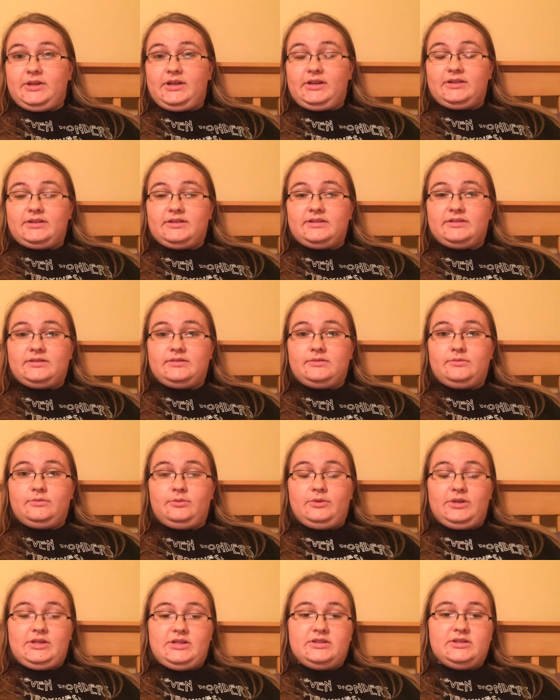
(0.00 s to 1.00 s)
because
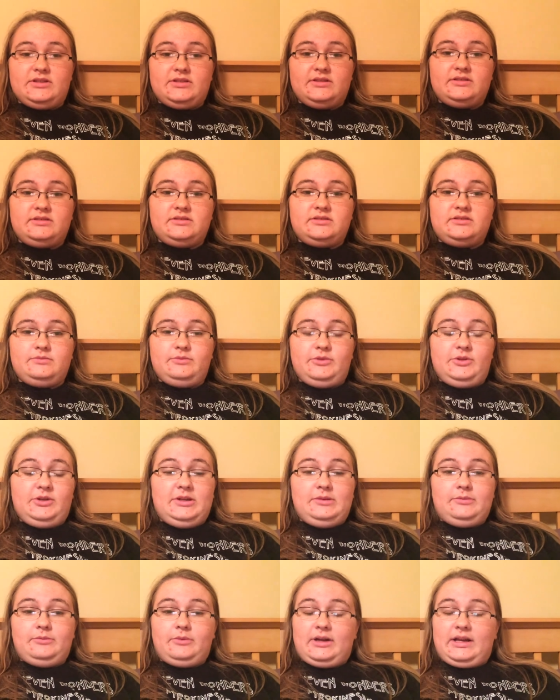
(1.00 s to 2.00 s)
we just we
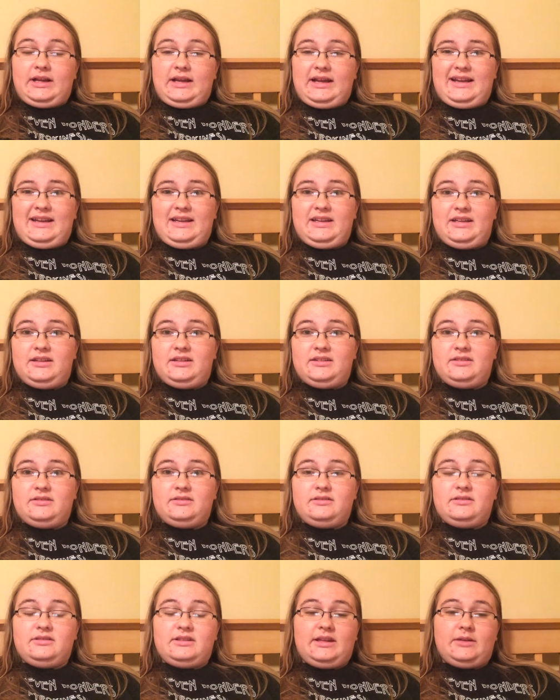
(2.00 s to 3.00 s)
didn't want to hide it
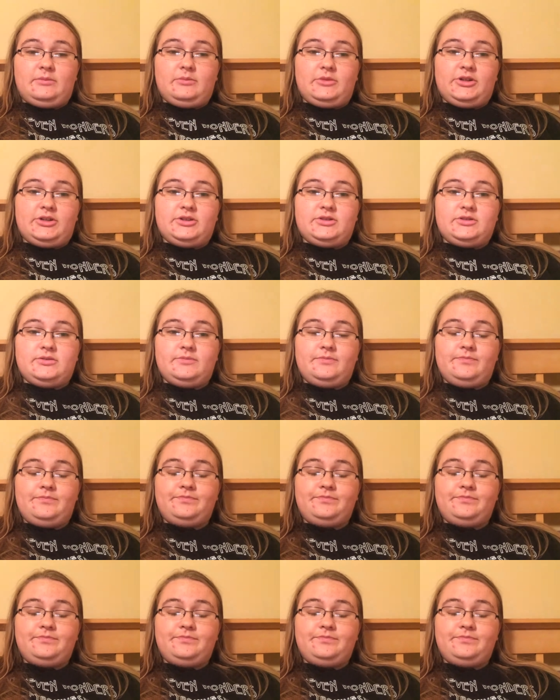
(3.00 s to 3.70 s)
that much.